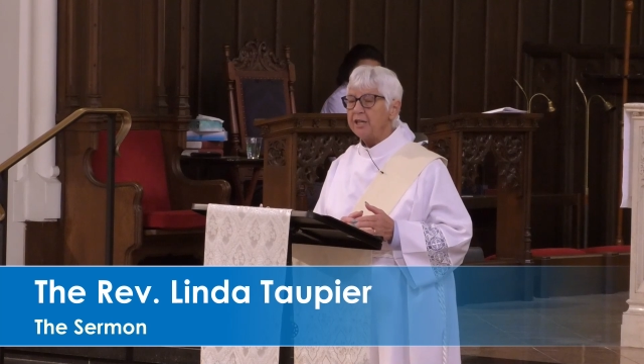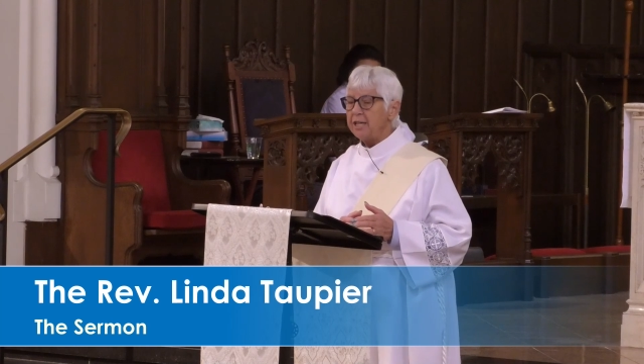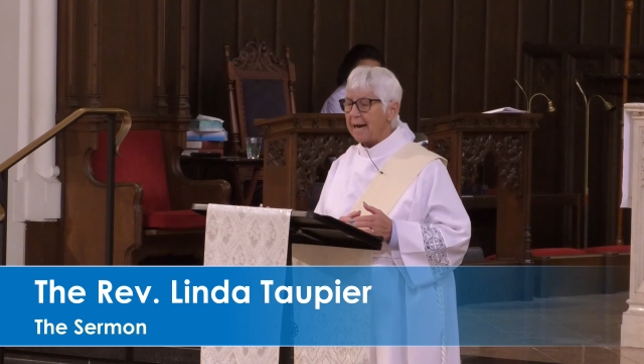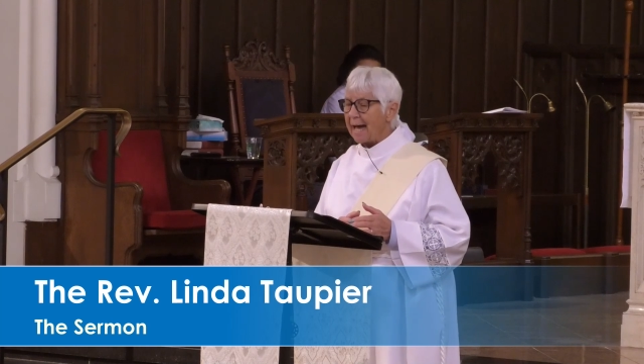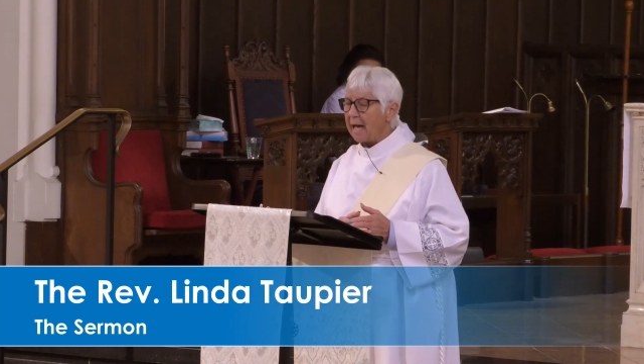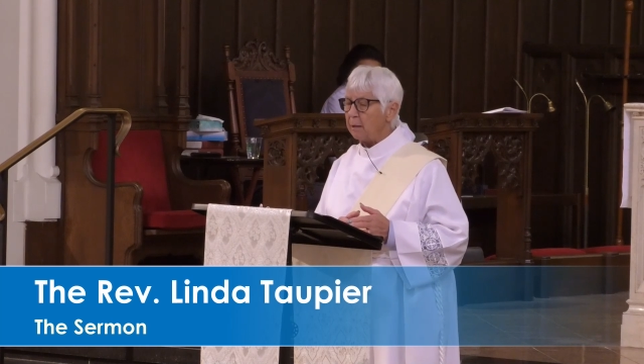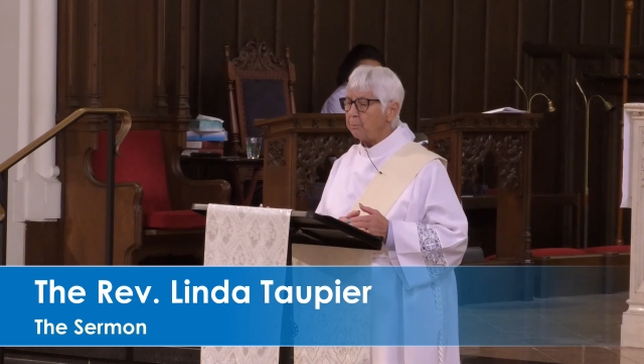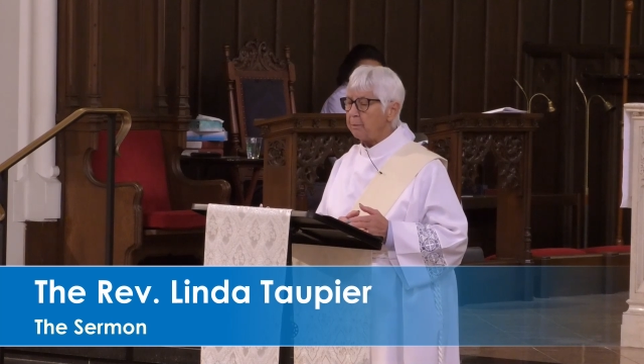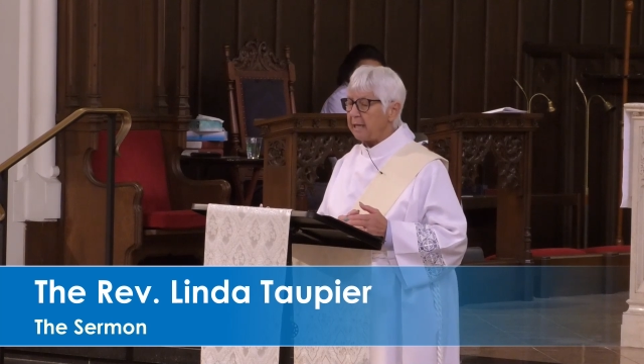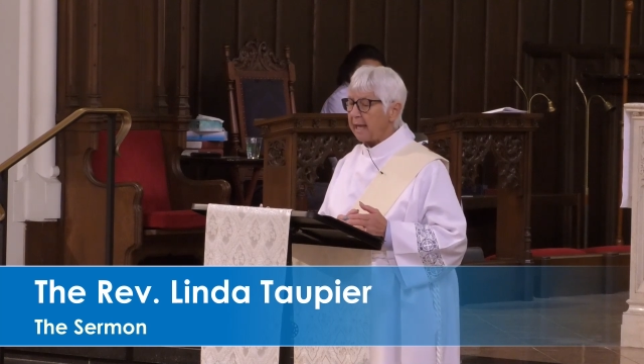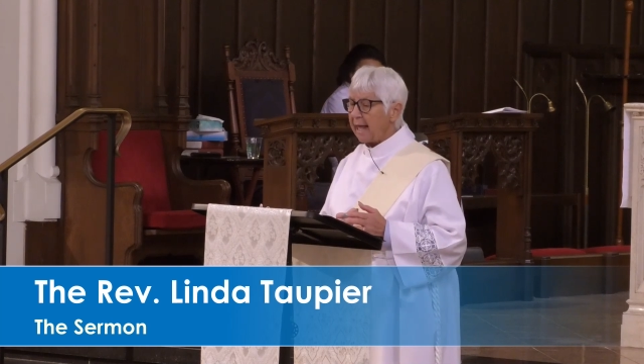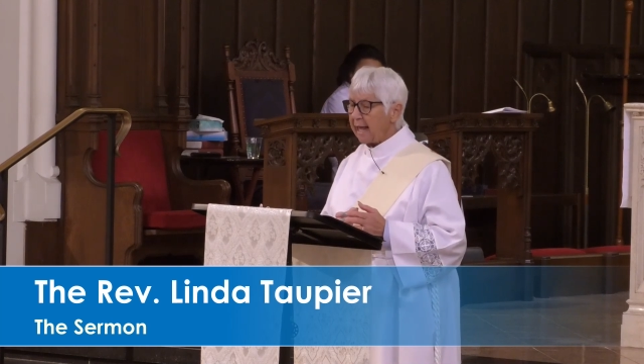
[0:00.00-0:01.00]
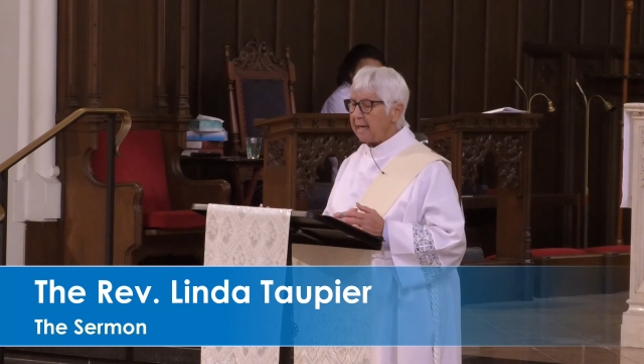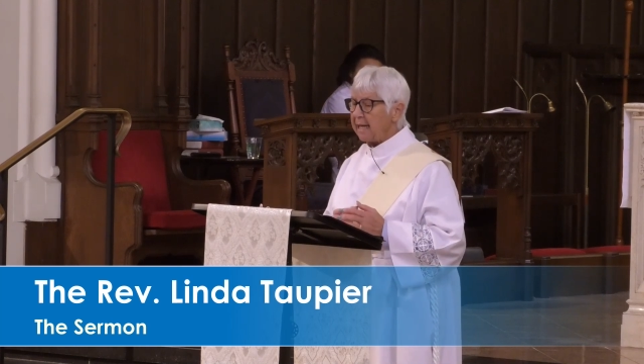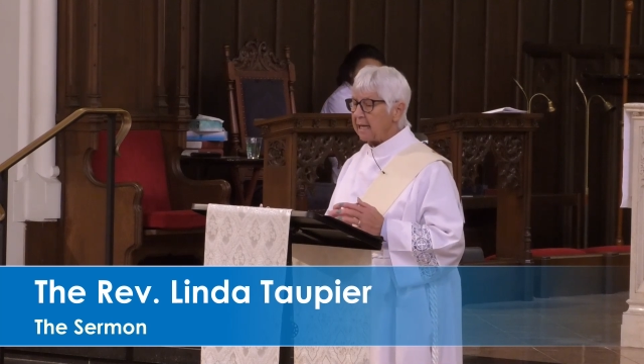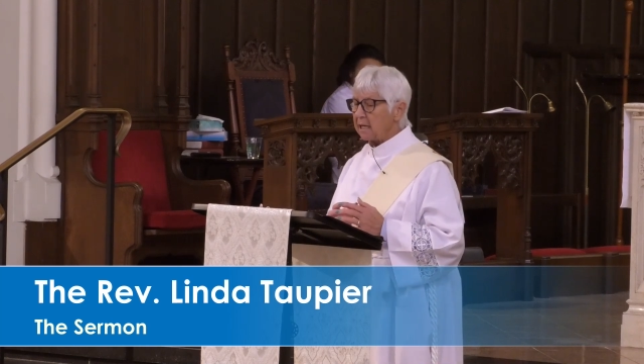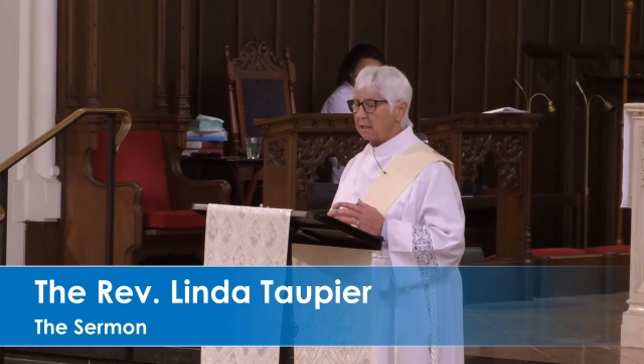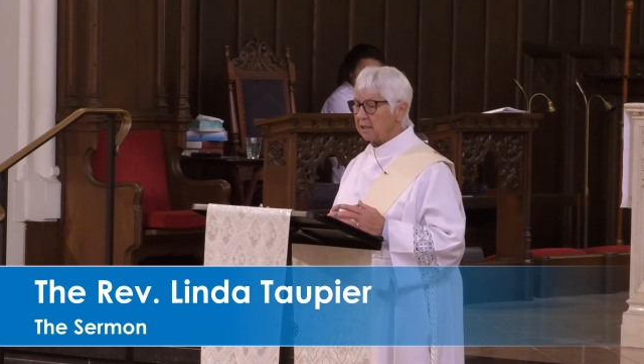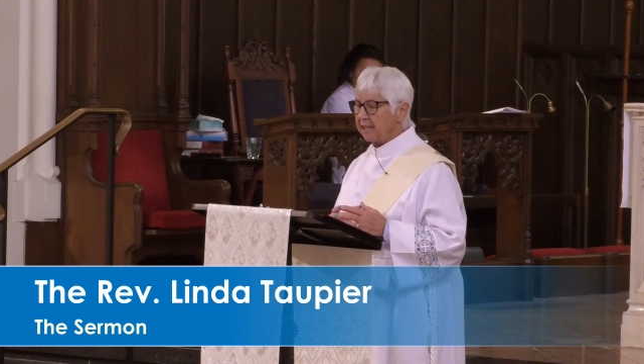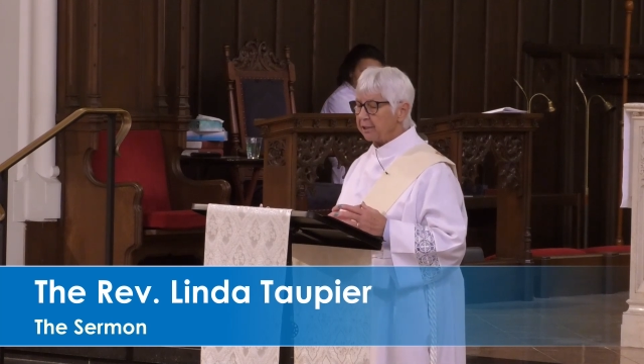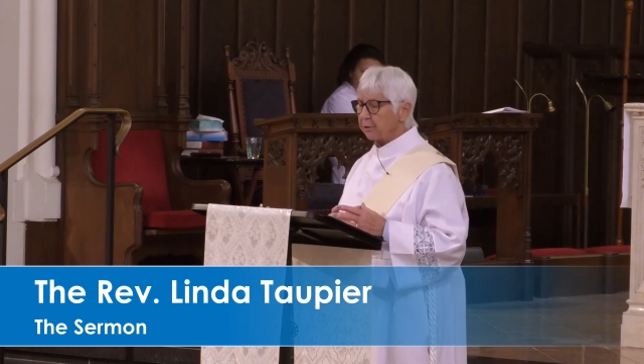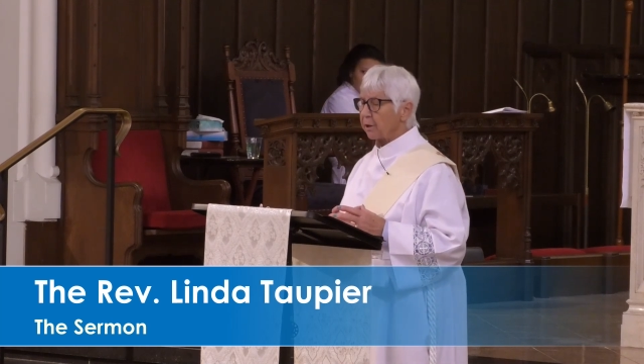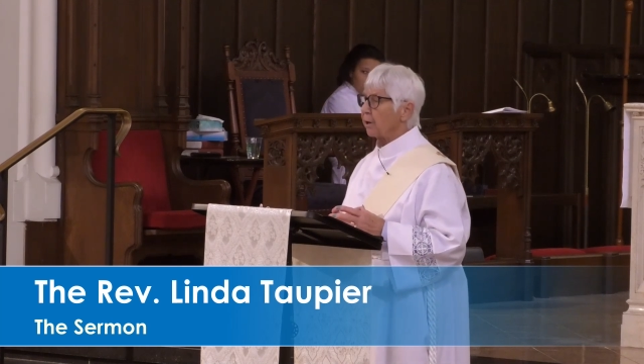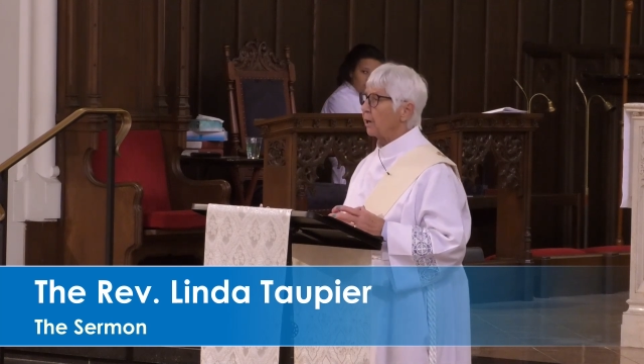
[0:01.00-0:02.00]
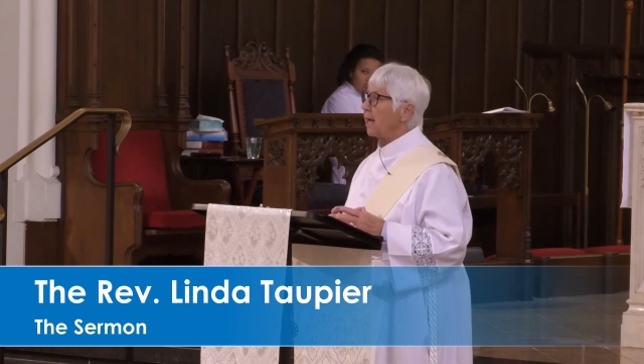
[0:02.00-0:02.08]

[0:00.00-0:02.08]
not be any clearer